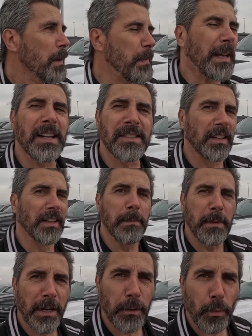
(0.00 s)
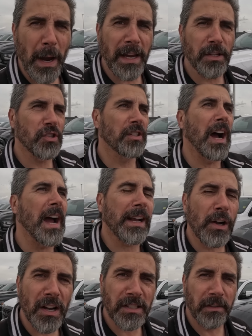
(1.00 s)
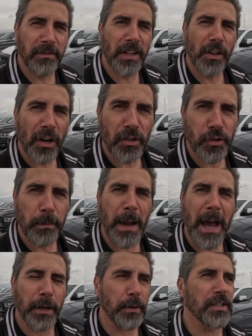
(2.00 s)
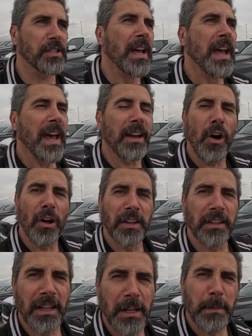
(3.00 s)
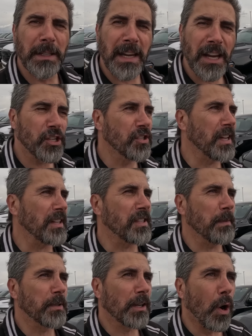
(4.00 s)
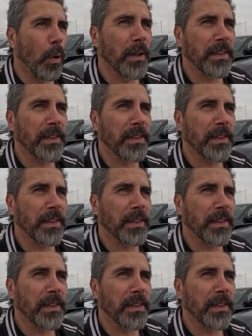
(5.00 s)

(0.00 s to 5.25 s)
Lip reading: because the limited range, the high cost of the larger batteries, and all the limitations that seem to go with